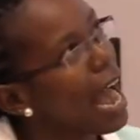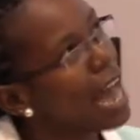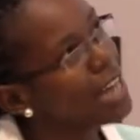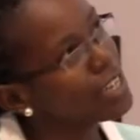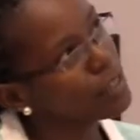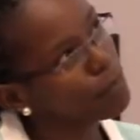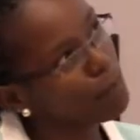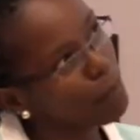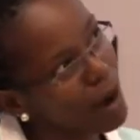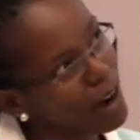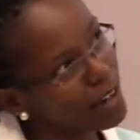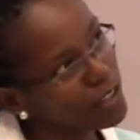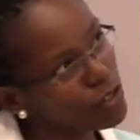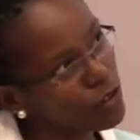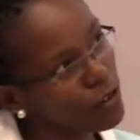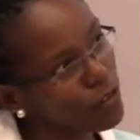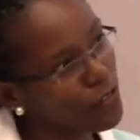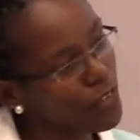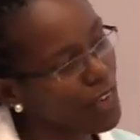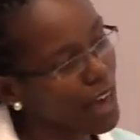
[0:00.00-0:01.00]
as
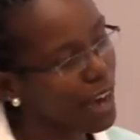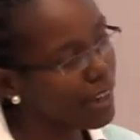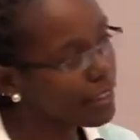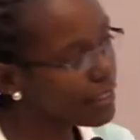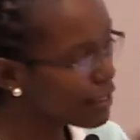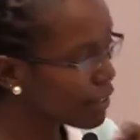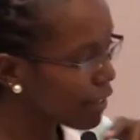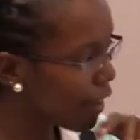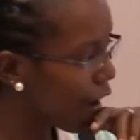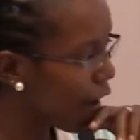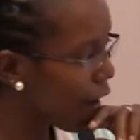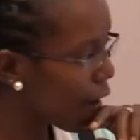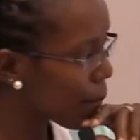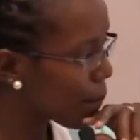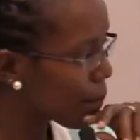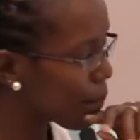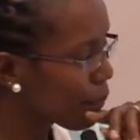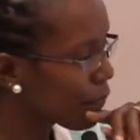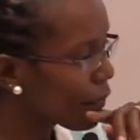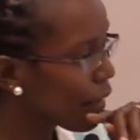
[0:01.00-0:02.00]
part of that,
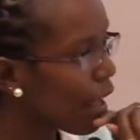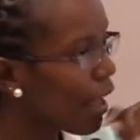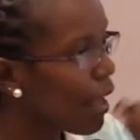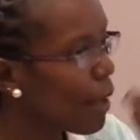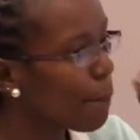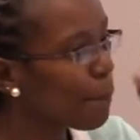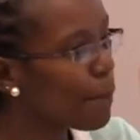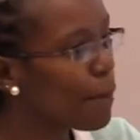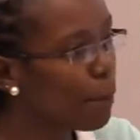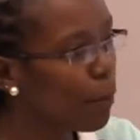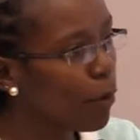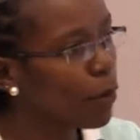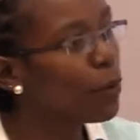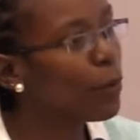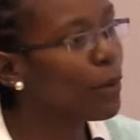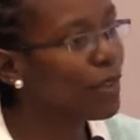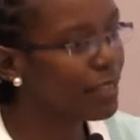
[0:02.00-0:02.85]
people